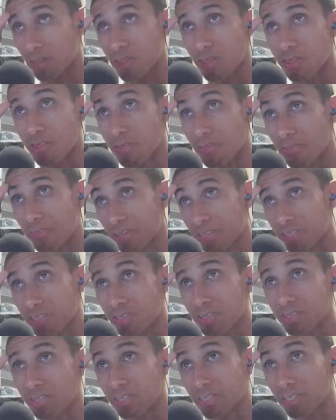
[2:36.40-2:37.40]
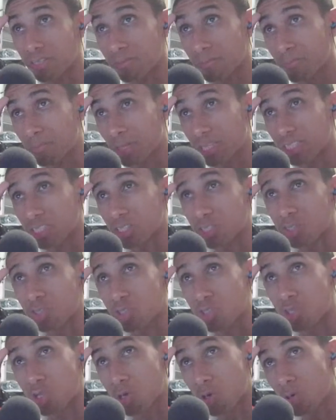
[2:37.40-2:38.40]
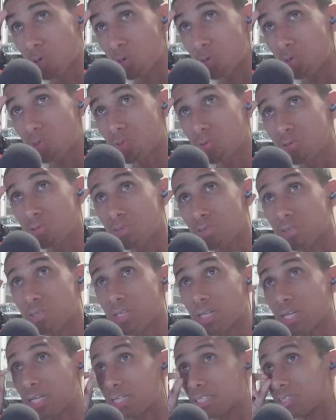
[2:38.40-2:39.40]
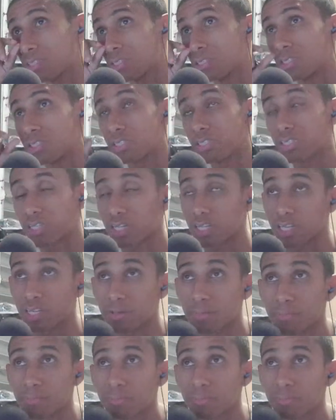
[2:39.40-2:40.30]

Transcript: the PlayStation 2 as a Slim,